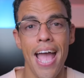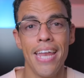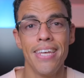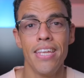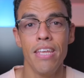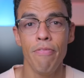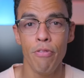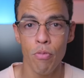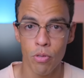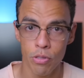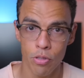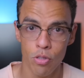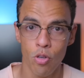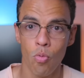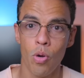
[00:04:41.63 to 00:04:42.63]
And if you want
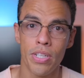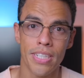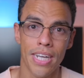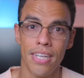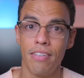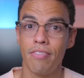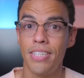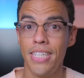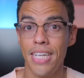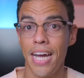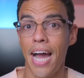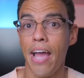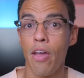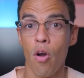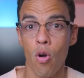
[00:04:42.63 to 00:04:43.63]
to know what kind of gear
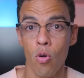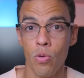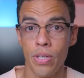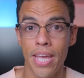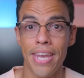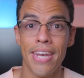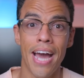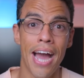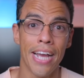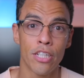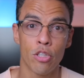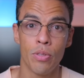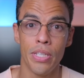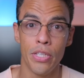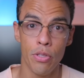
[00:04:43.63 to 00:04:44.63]
I own and
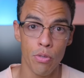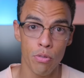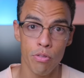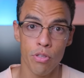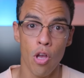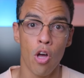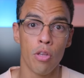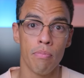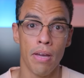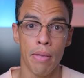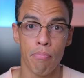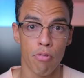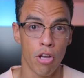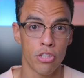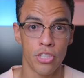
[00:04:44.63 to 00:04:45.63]
actually use on my
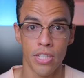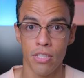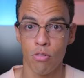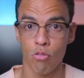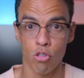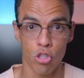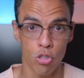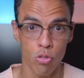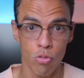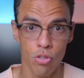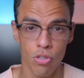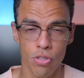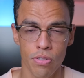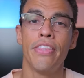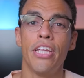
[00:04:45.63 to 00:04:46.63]
projects or
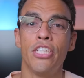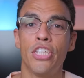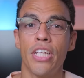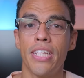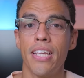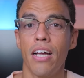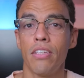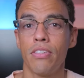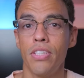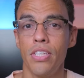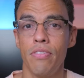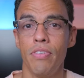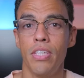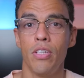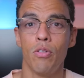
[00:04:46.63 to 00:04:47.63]
shoots, then check out
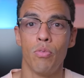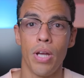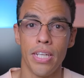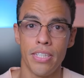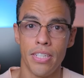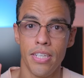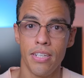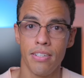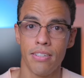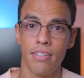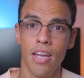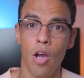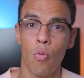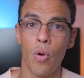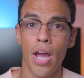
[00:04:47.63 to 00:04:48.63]
this video right here
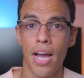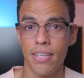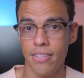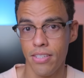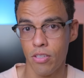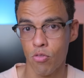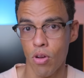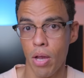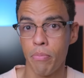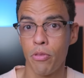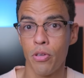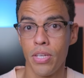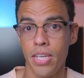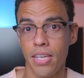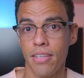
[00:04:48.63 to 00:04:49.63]
where I describe
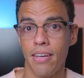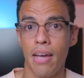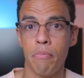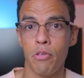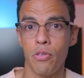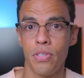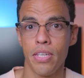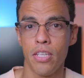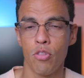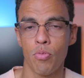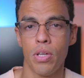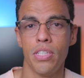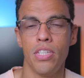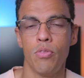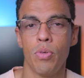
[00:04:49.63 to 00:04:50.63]
the gear that I'm using in
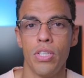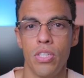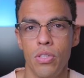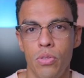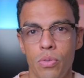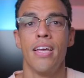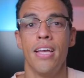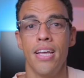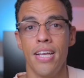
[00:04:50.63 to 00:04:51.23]
2022.